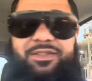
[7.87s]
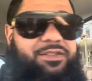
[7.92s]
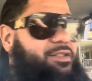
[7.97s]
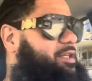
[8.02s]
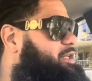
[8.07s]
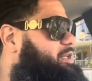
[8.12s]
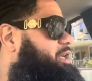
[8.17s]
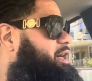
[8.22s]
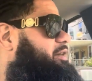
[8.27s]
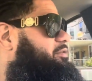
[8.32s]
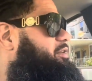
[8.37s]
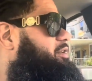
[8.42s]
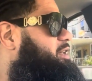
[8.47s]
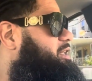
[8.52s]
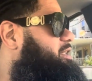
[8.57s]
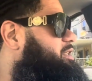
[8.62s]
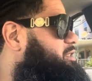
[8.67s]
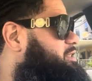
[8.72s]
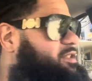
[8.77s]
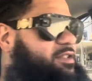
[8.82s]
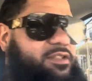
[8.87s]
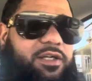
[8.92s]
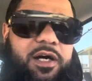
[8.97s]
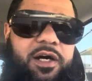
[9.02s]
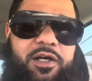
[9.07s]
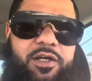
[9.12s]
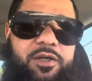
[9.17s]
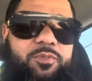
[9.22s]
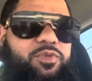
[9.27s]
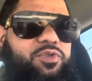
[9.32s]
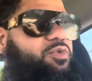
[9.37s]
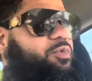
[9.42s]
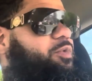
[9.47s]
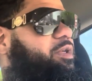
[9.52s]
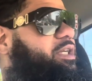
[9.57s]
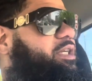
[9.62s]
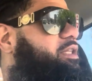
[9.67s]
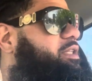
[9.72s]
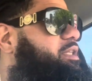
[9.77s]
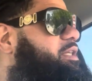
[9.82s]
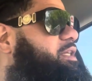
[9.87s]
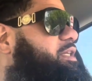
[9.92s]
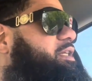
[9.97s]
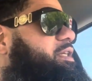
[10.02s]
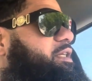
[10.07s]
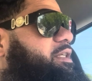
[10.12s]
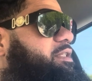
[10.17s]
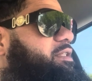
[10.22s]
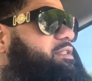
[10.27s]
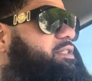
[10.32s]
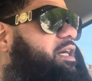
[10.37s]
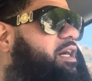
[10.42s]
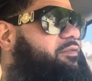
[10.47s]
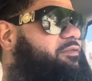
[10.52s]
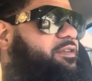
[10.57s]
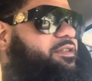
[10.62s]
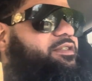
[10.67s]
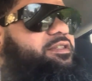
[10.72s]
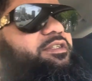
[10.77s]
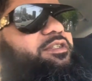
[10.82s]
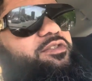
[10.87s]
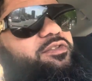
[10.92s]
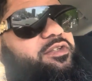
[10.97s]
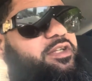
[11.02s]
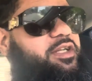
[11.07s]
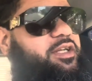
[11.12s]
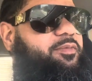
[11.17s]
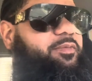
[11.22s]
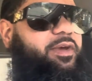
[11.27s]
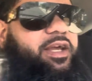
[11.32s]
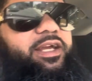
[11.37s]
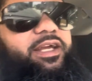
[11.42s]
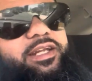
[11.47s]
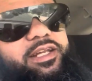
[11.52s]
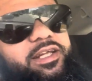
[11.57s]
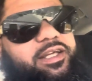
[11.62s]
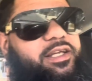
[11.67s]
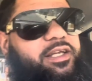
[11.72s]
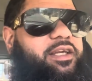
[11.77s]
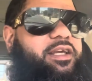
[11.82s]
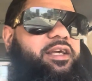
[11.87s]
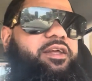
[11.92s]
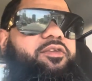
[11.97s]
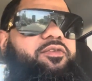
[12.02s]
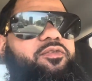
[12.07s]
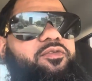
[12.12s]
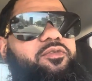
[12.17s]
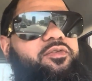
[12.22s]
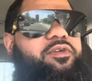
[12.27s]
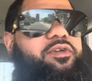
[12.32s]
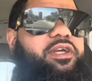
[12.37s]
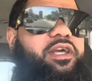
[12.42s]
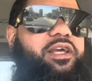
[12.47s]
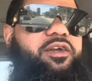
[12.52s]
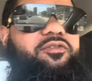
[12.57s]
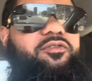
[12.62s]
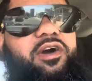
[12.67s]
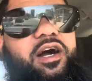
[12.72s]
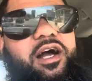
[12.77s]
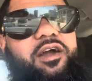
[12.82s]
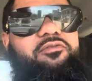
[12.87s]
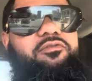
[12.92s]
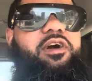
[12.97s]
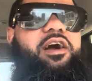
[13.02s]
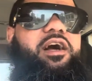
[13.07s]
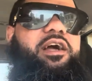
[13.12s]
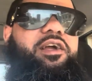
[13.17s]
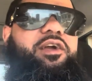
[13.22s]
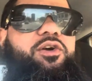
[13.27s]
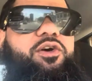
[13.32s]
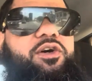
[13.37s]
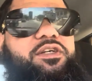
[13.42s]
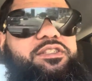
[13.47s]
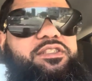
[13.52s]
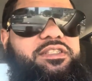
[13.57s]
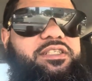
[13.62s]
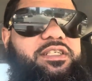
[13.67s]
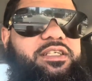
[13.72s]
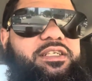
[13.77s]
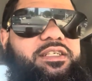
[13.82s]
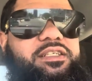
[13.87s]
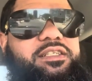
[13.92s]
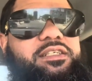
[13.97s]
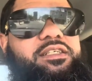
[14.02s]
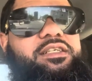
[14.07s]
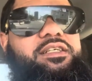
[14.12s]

the never-ending saga between Devin the Dream Haney and King Rai Ryan Garcia